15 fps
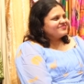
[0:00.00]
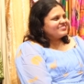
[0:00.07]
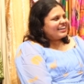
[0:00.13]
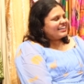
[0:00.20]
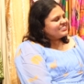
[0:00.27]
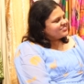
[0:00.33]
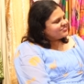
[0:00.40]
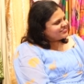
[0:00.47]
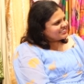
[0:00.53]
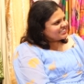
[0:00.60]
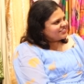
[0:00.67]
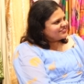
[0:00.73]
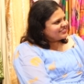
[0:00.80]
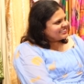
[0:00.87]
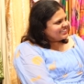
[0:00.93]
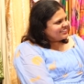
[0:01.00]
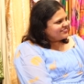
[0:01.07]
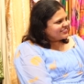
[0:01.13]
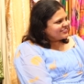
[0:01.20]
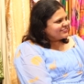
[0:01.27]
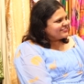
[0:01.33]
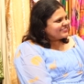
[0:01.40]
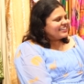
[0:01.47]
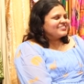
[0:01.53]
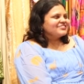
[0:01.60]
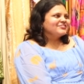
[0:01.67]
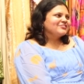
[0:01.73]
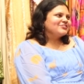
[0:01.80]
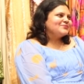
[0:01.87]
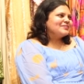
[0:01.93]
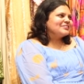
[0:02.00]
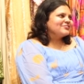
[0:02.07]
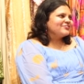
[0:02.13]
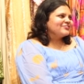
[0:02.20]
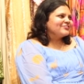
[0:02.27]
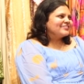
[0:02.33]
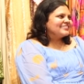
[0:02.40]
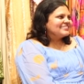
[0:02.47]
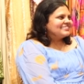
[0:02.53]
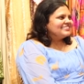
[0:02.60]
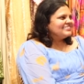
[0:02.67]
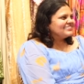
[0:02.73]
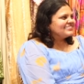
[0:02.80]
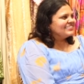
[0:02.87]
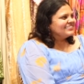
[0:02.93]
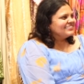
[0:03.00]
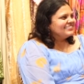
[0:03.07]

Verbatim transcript: And it was lovely having you. Thank you so much for doing this.